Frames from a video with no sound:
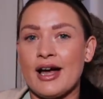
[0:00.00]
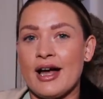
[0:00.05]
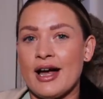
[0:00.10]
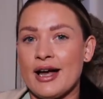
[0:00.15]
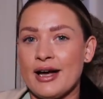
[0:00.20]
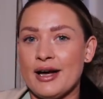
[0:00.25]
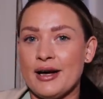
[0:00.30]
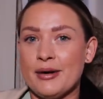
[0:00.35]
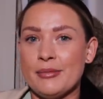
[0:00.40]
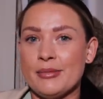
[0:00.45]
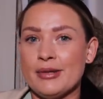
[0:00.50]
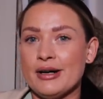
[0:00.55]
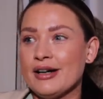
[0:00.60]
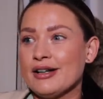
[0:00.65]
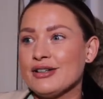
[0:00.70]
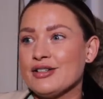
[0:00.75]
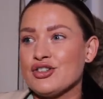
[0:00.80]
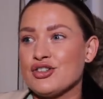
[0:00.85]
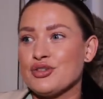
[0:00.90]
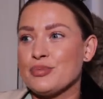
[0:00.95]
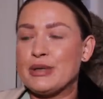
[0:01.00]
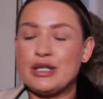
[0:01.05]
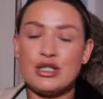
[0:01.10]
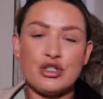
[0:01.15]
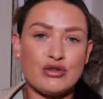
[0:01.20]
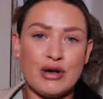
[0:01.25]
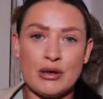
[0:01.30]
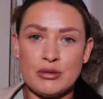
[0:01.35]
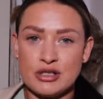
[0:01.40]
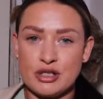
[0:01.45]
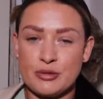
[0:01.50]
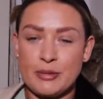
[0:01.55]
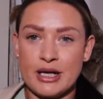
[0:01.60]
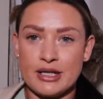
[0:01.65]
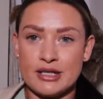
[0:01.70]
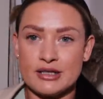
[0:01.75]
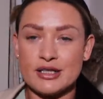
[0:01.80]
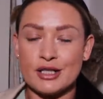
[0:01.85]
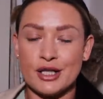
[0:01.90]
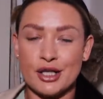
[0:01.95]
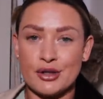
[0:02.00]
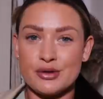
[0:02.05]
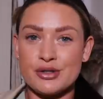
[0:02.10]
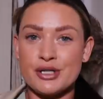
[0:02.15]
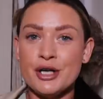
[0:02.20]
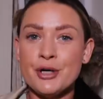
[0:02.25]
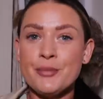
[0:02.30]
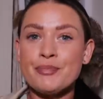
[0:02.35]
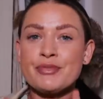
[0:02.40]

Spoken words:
I am just being drowned by these clothes.